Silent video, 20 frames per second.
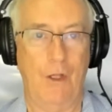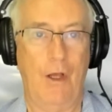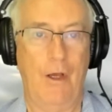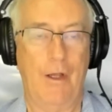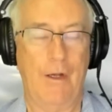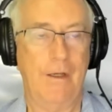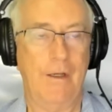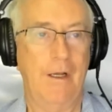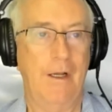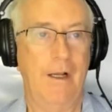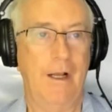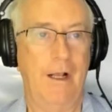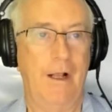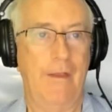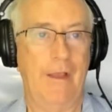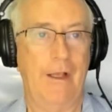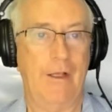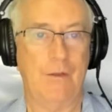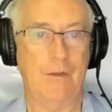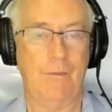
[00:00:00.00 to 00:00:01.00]
lot,
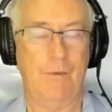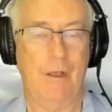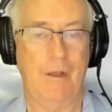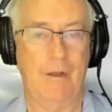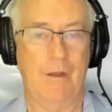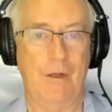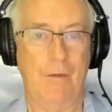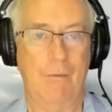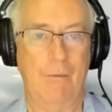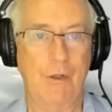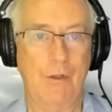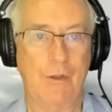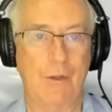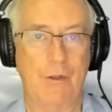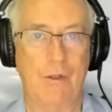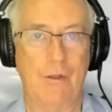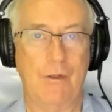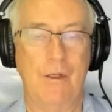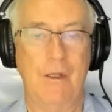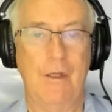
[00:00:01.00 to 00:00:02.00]
and that's uh, the
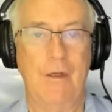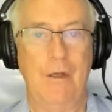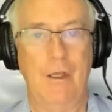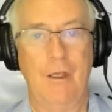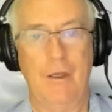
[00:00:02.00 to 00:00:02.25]
original,